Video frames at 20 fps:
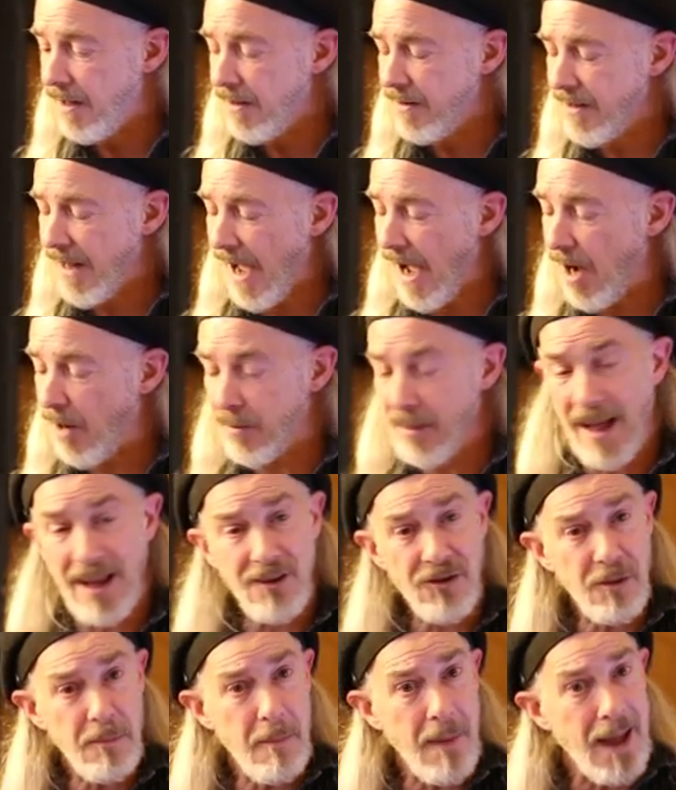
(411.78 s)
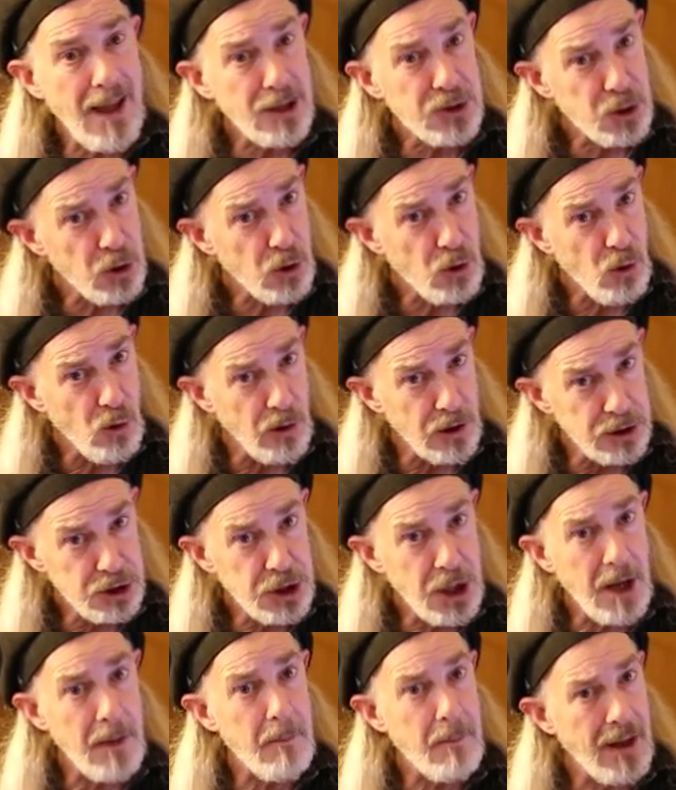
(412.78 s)
Now, that's a major chord
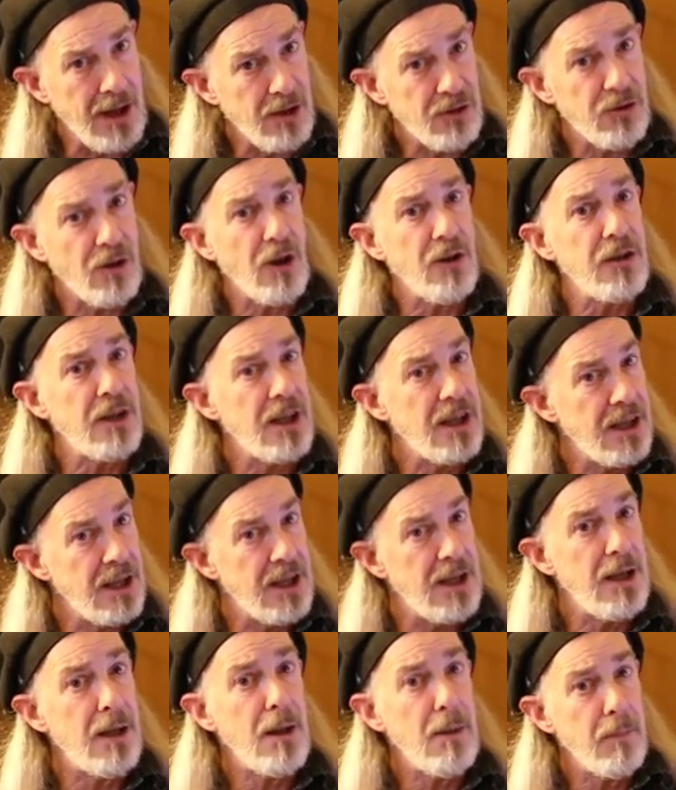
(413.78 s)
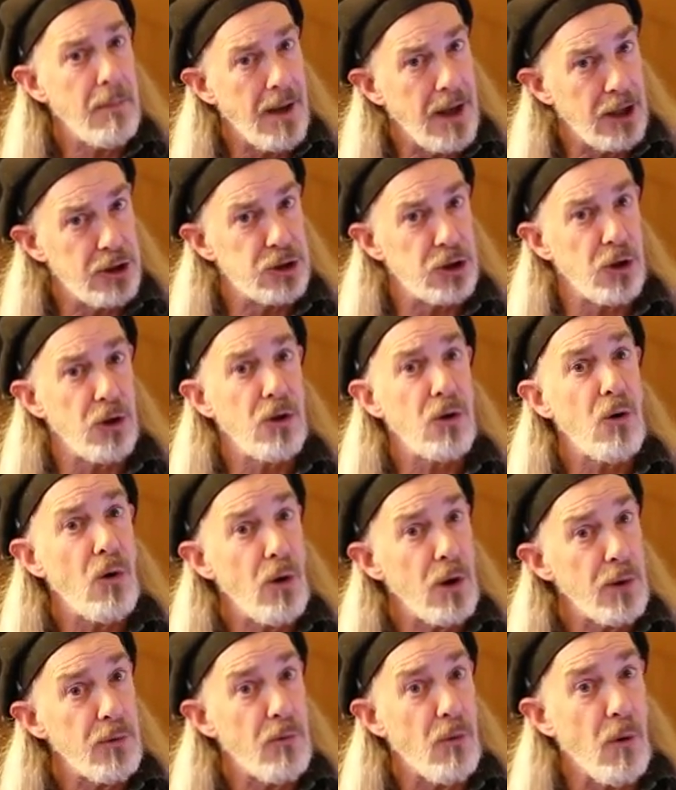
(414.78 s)
shape based on the E major
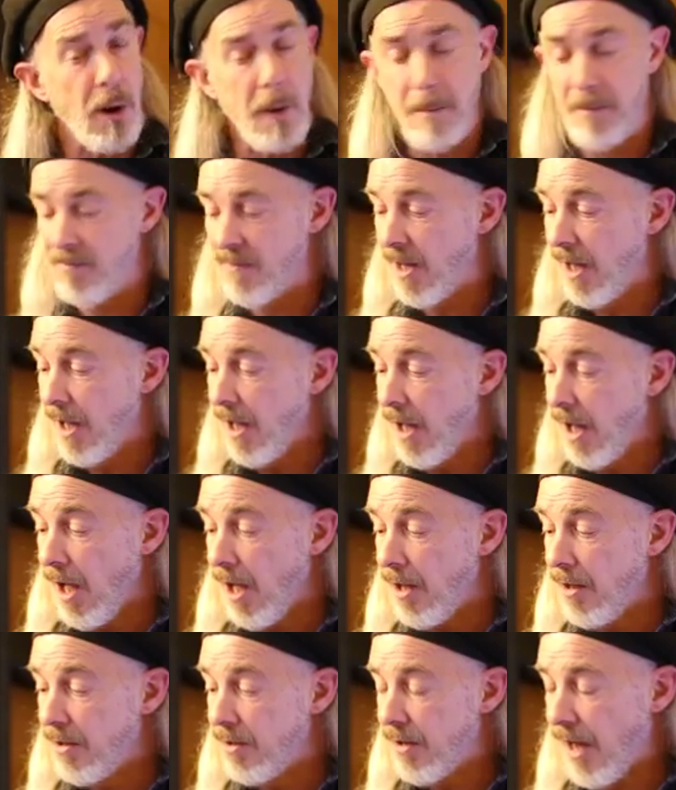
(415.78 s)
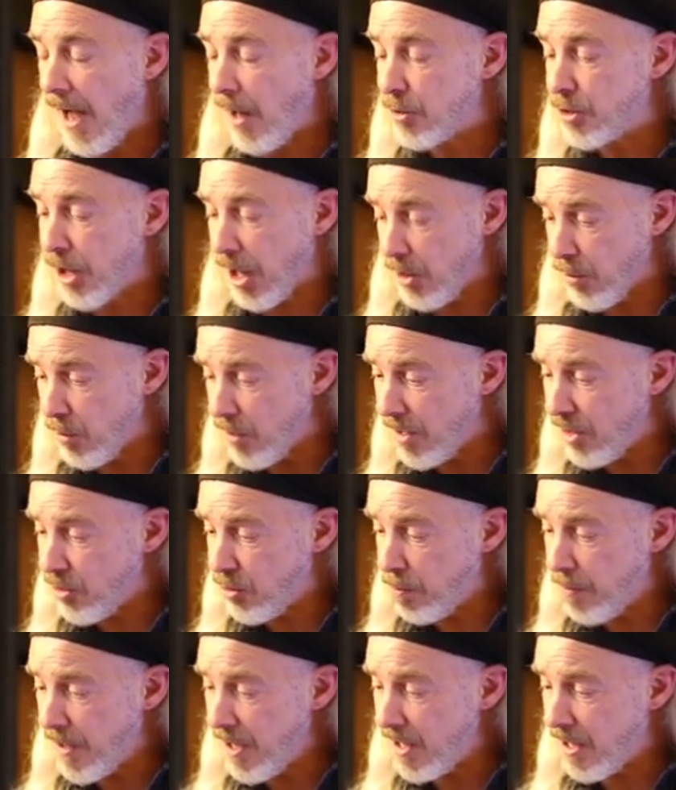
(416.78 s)
chord form. Now, generally
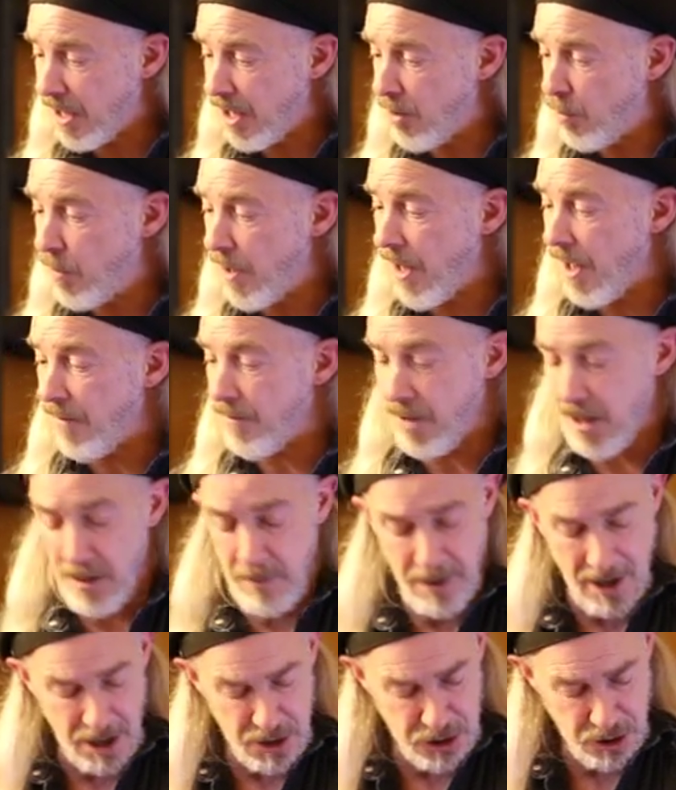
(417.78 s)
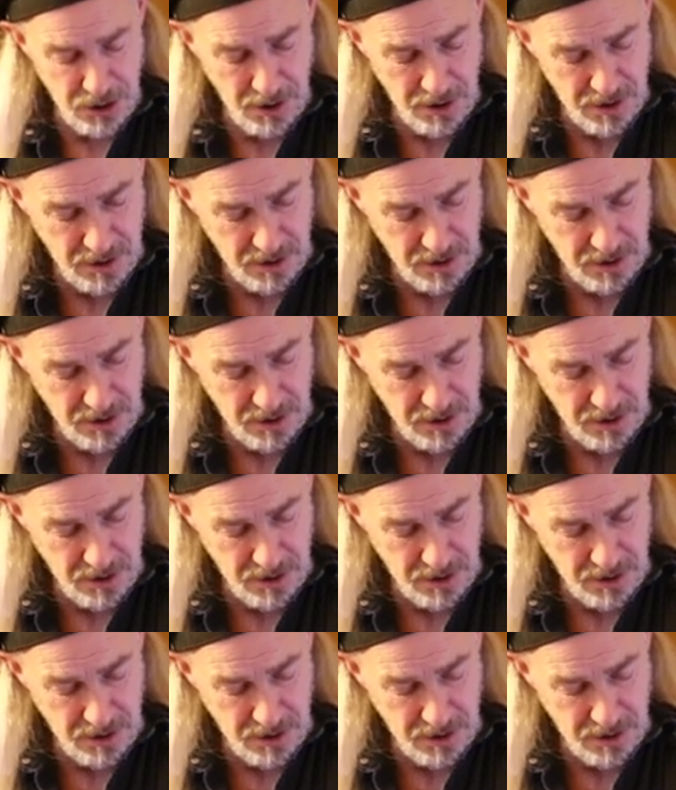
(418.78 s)
speaking, we have E major